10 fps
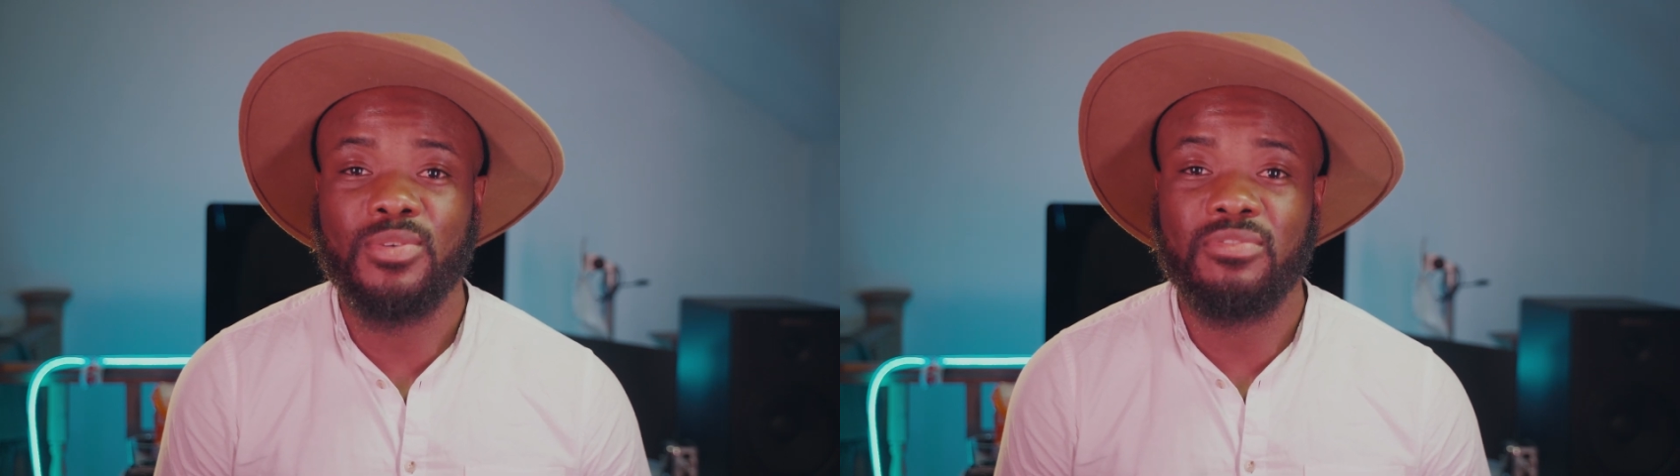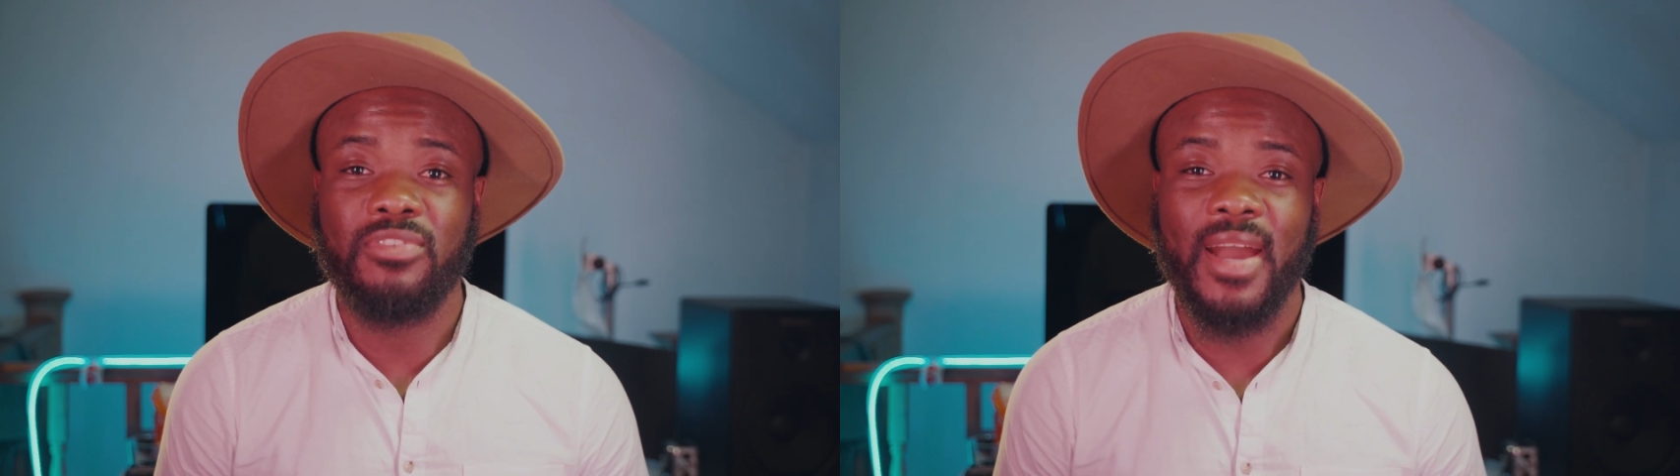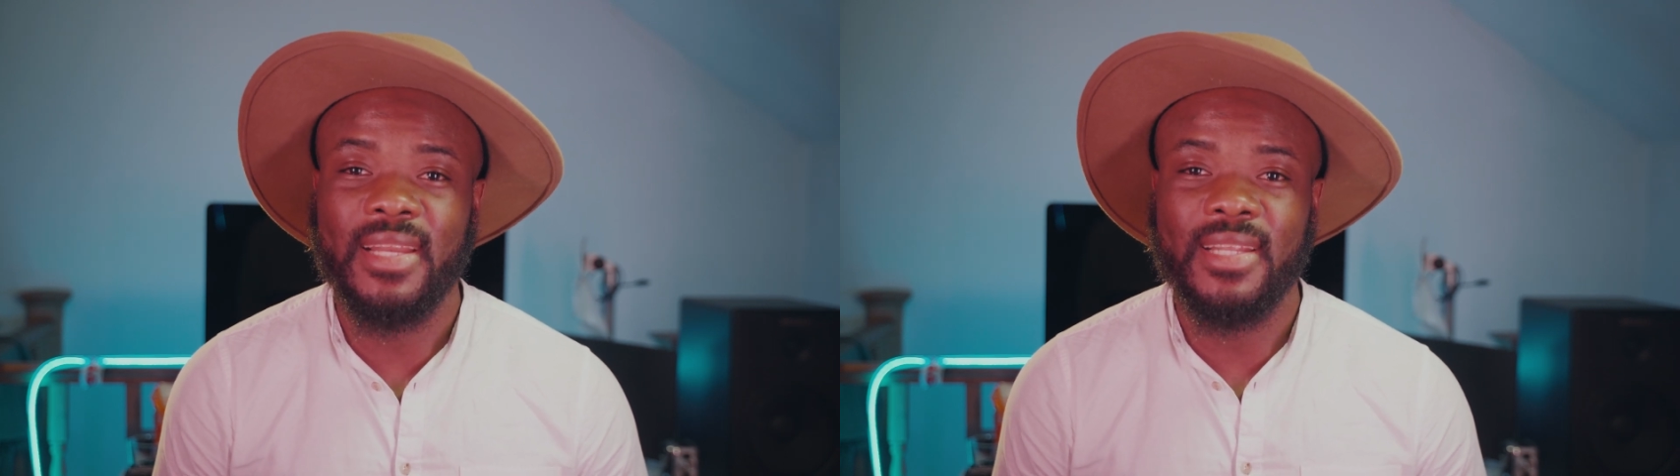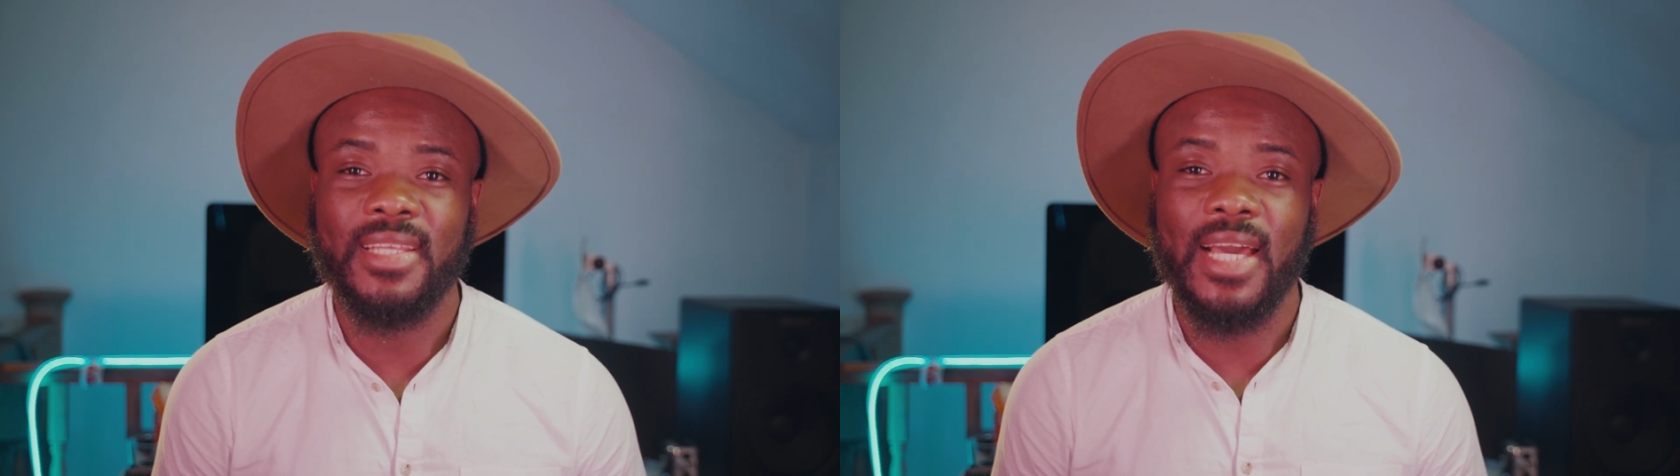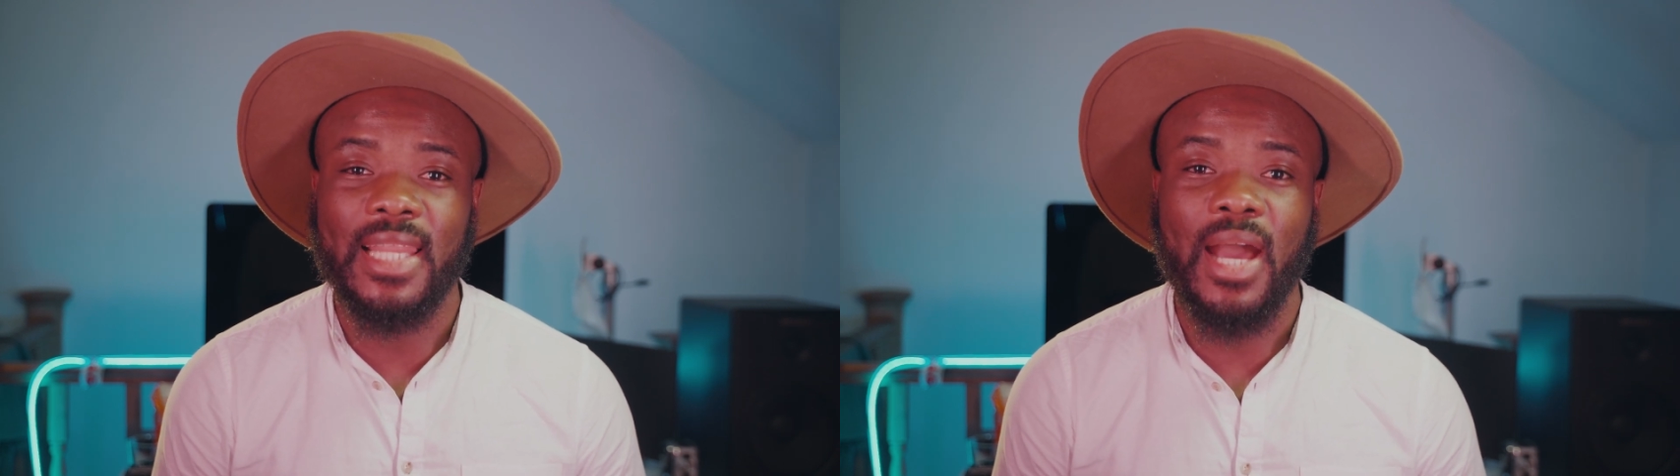to
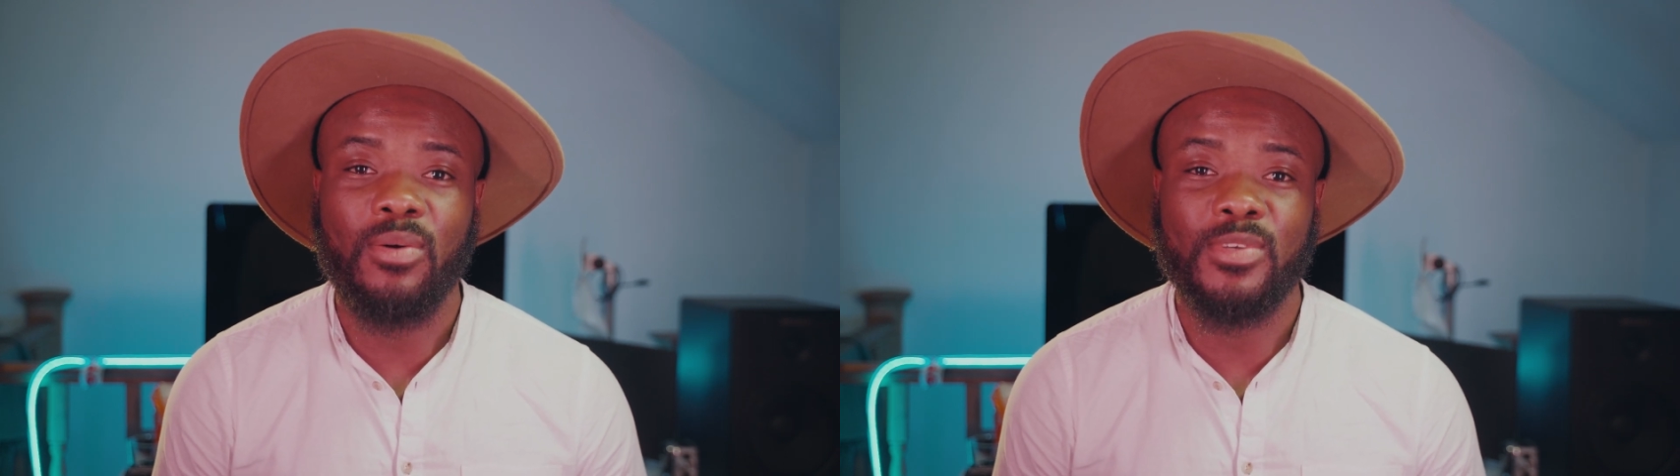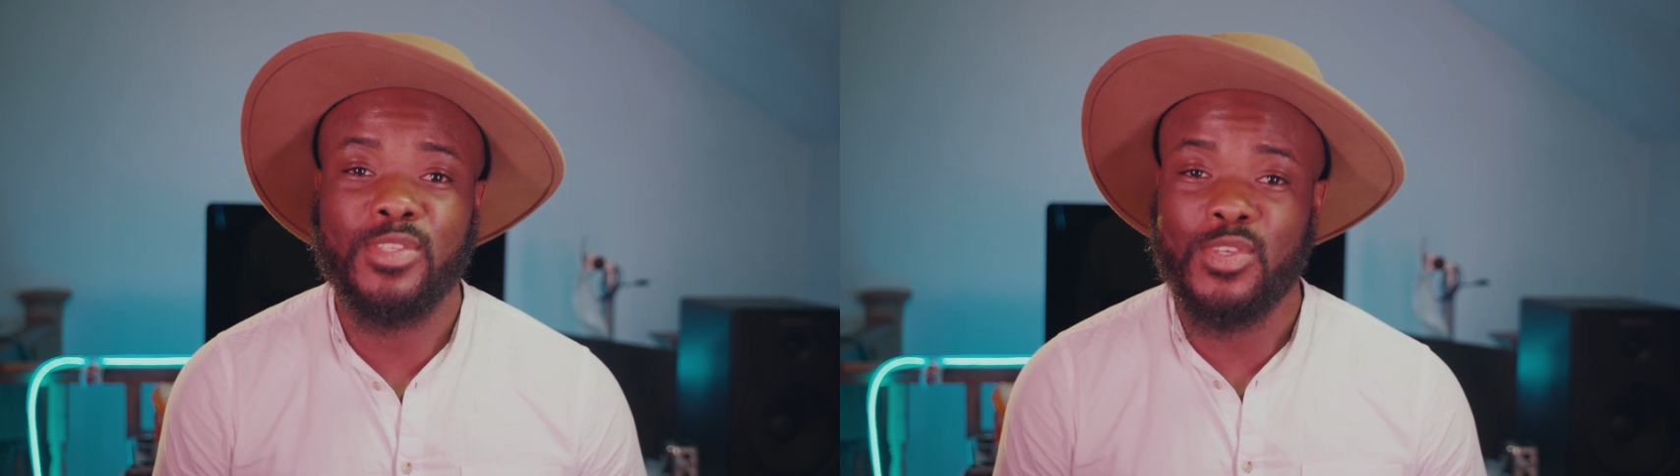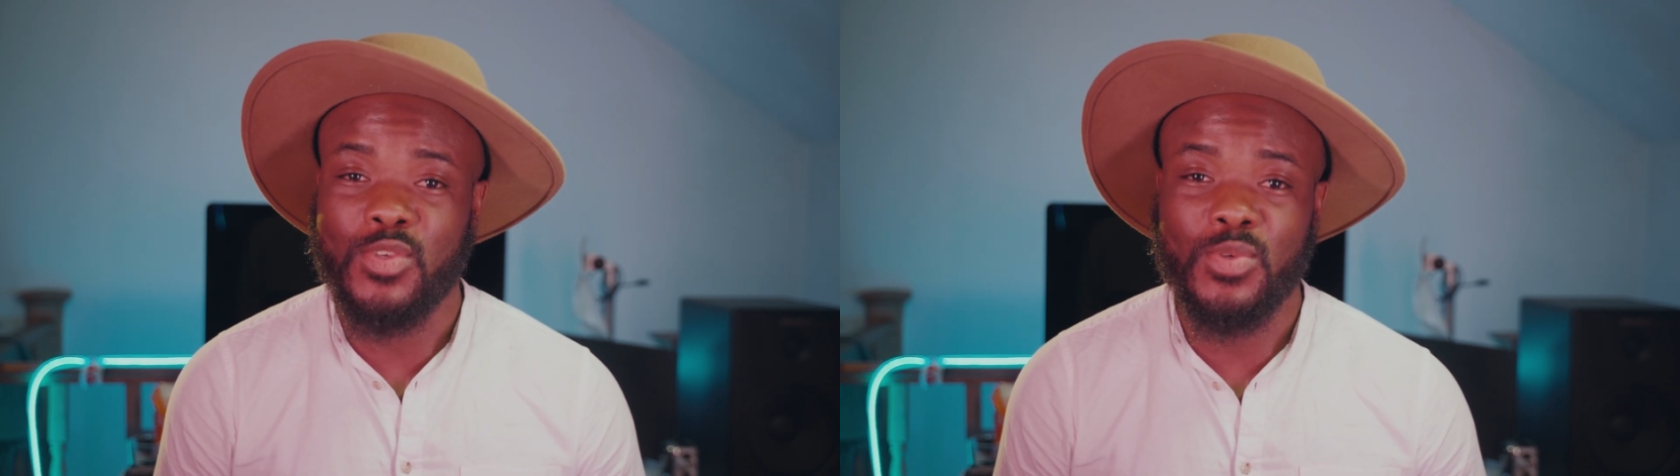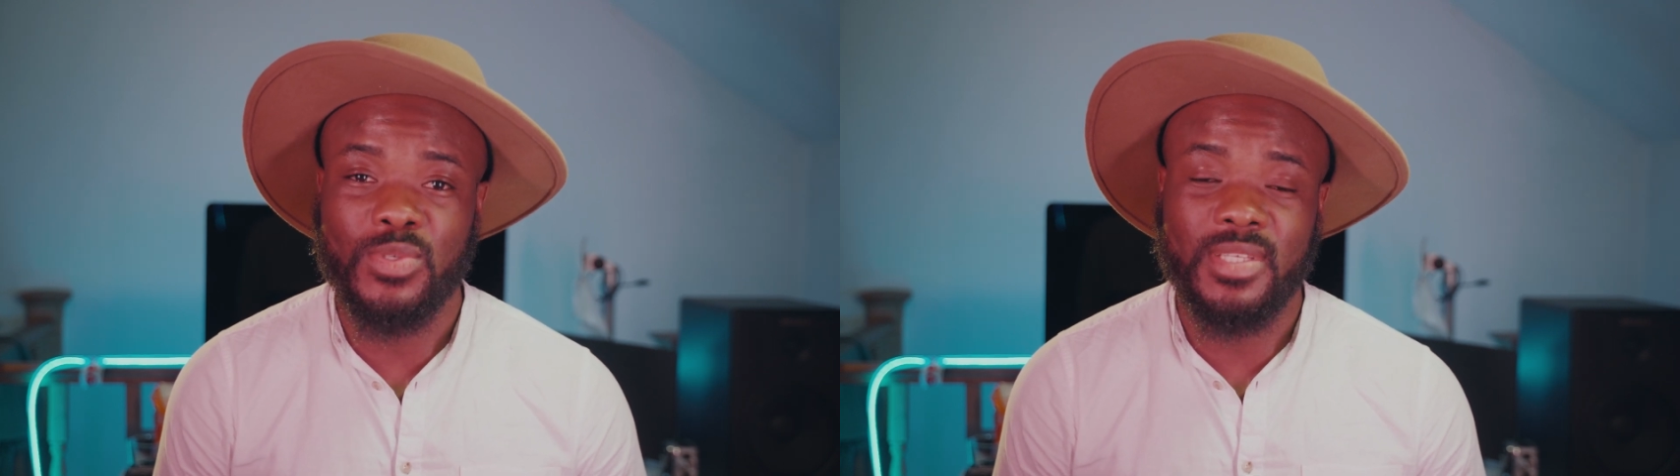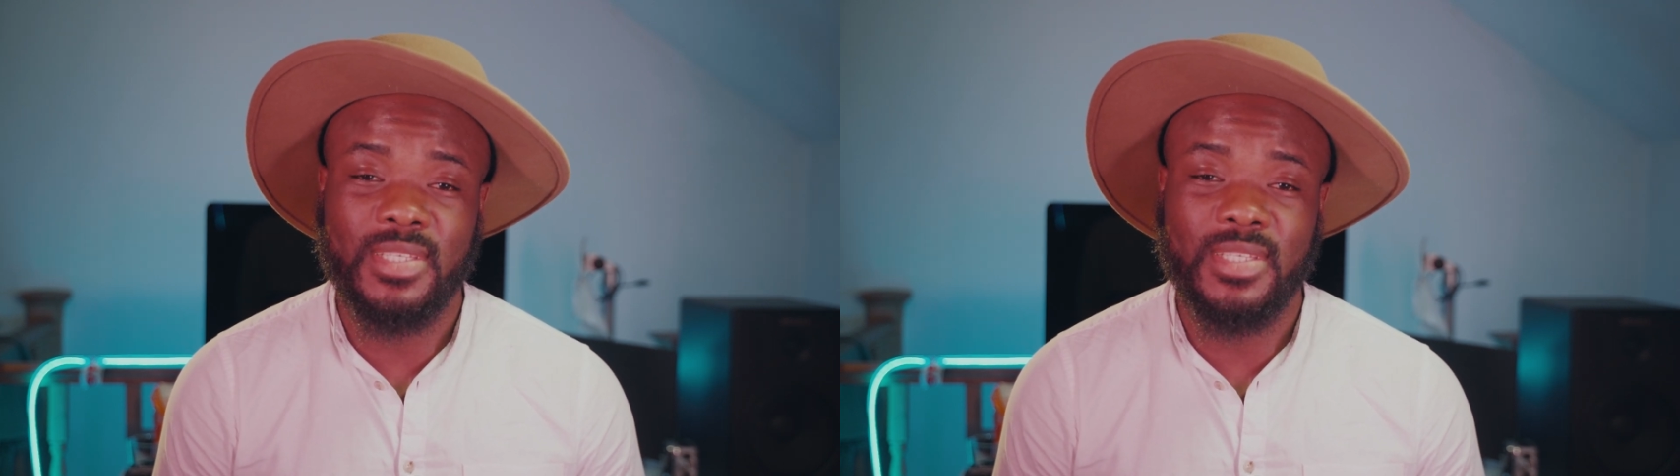finally allow us to use the